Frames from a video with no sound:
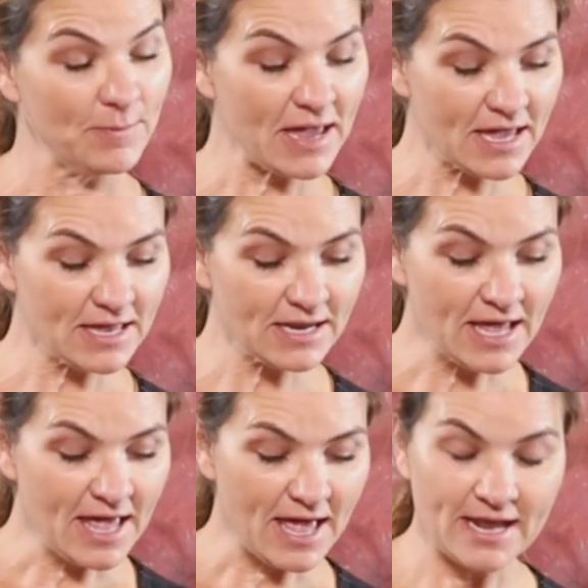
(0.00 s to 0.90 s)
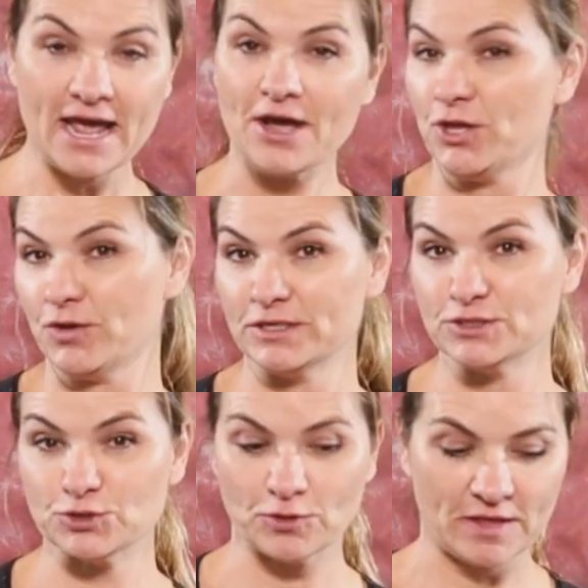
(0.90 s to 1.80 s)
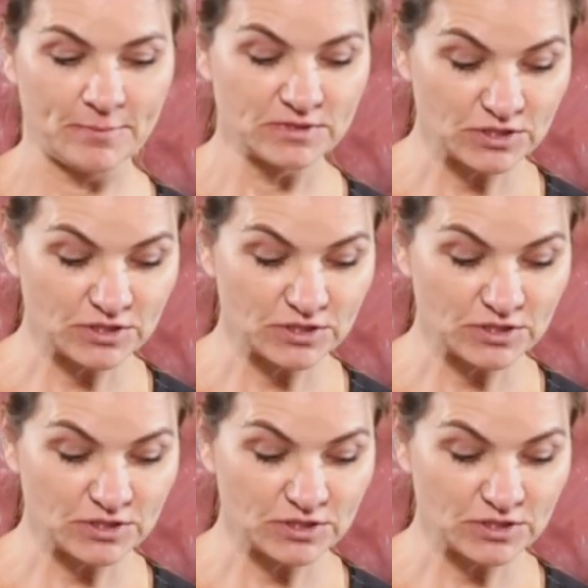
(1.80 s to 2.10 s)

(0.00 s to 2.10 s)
make it and how you can store them.